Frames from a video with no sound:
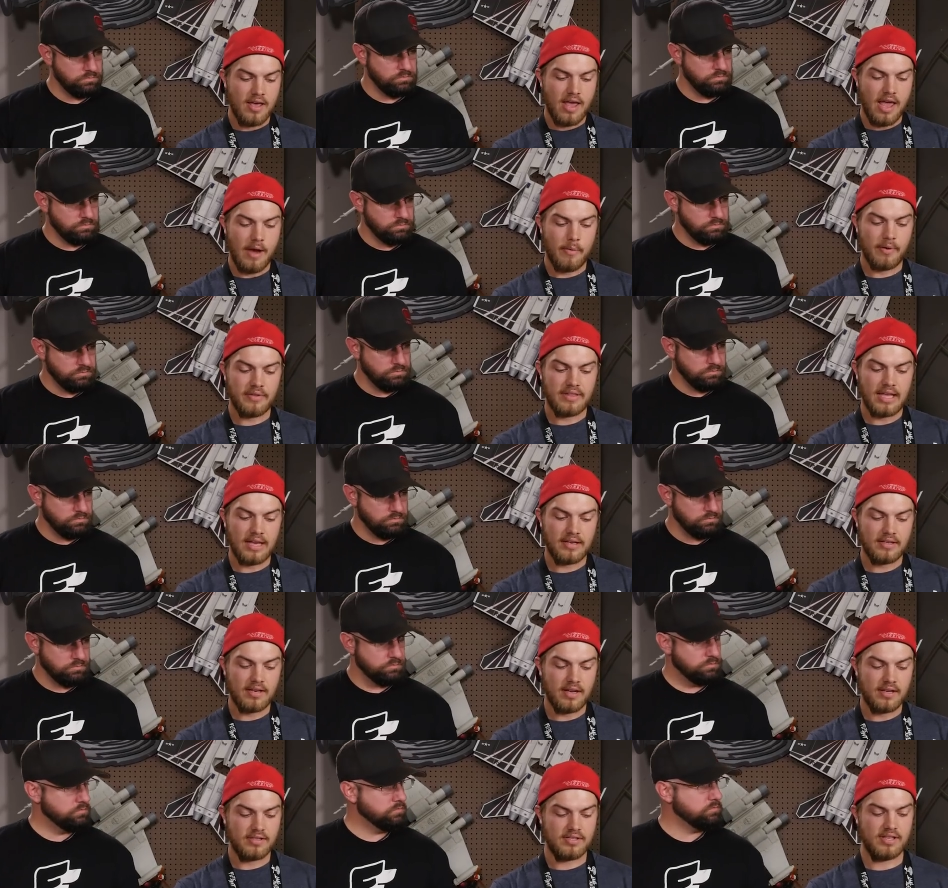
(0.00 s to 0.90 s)
Speaker 1: And what that
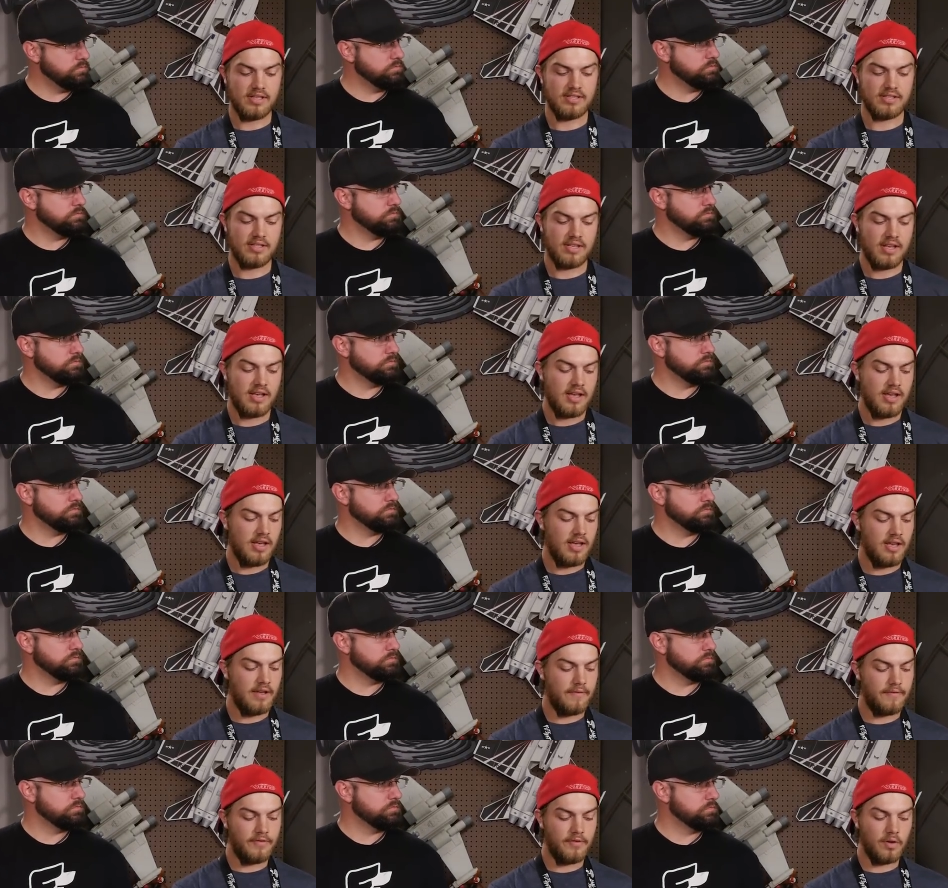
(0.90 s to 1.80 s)
does is
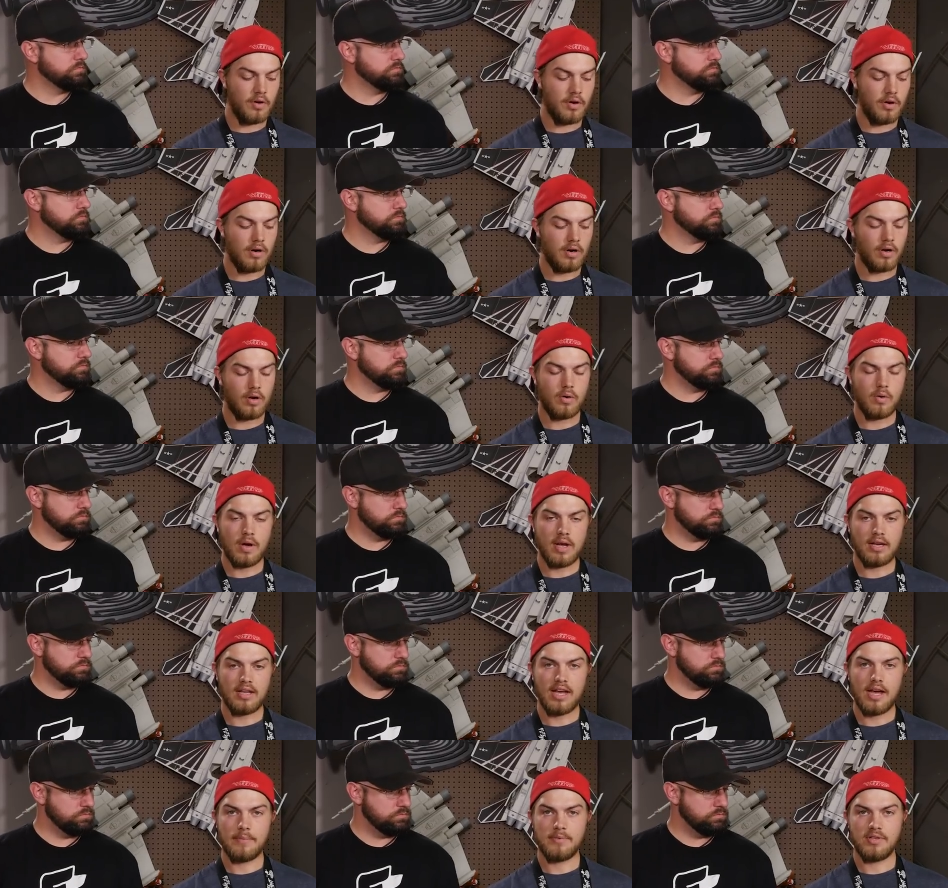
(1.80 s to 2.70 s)
if your
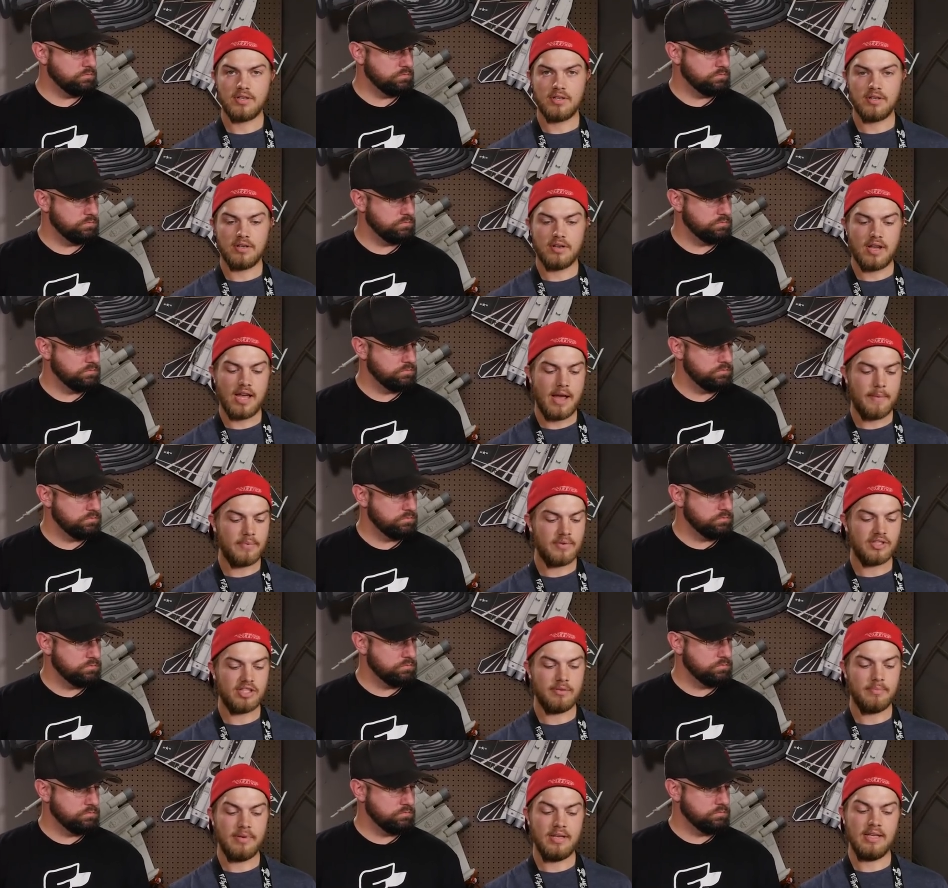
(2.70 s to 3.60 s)
quadcopter
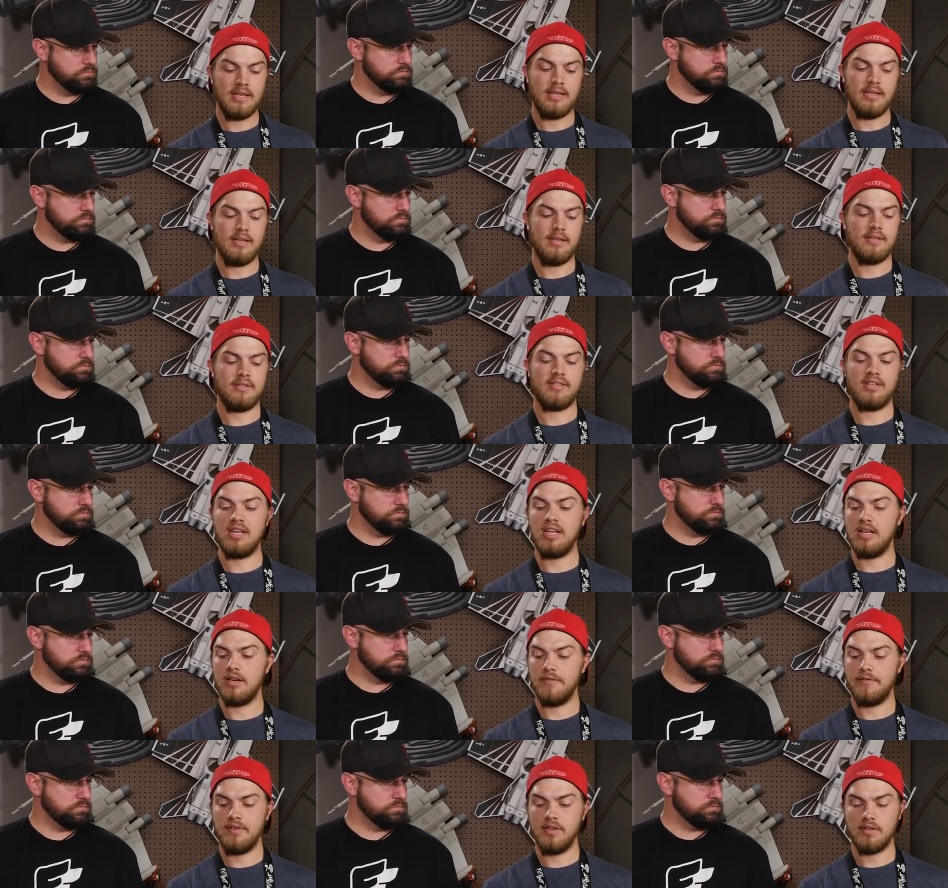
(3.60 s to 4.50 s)
happens to be sitting
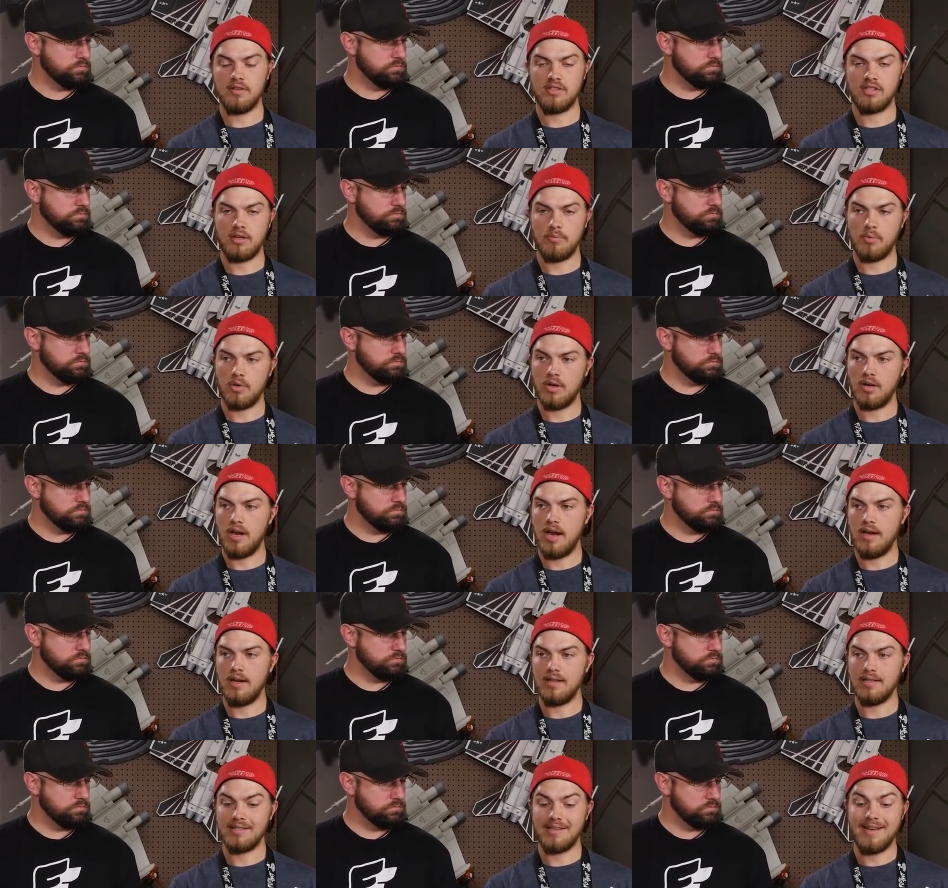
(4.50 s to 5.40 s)
in a field somewhere
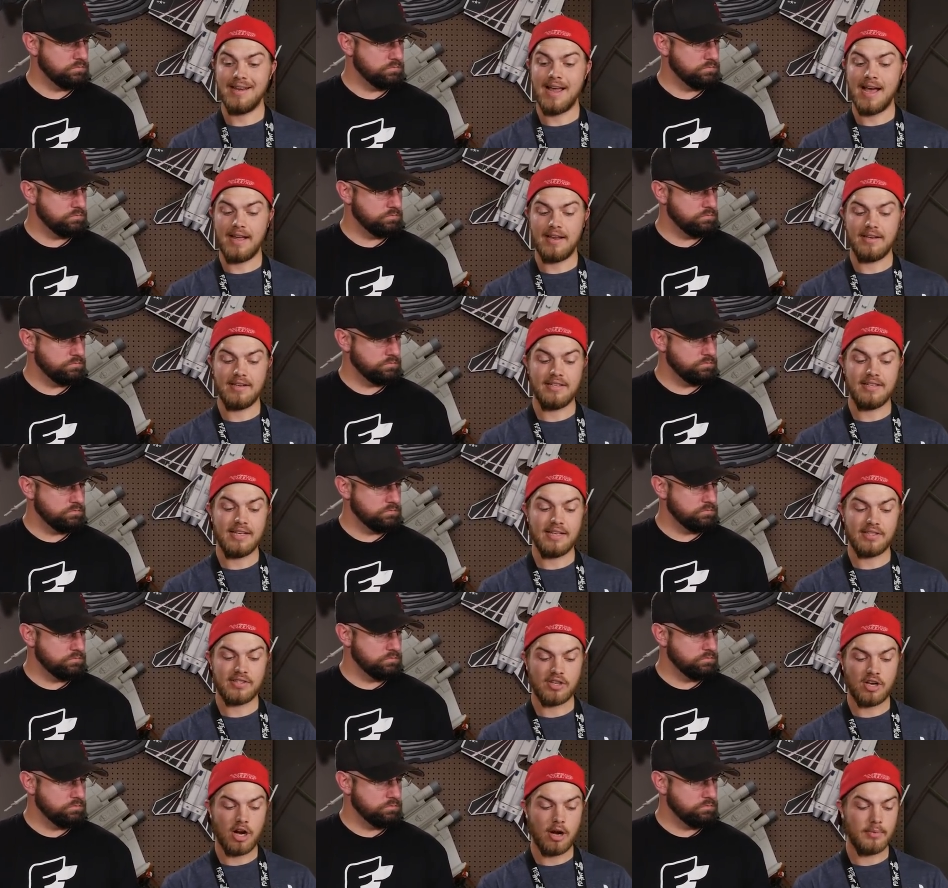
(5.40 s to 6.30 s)
and it's not
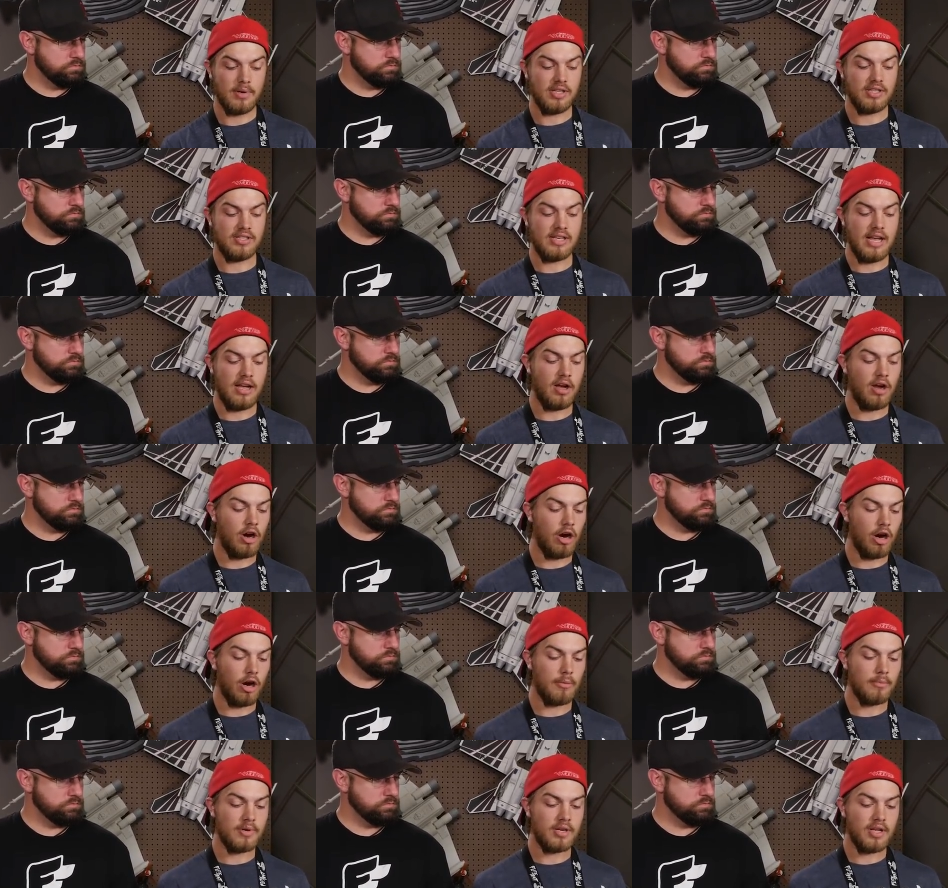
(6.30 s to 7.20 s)
disarmed, it's not
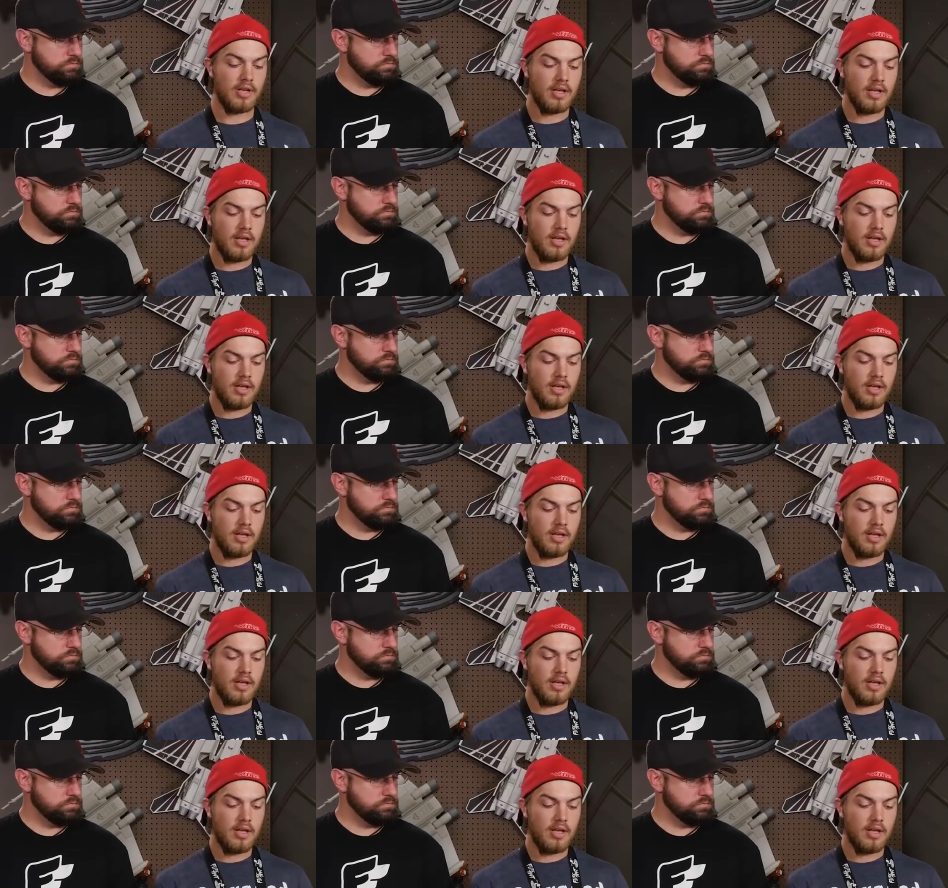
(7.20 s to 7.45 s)
armed,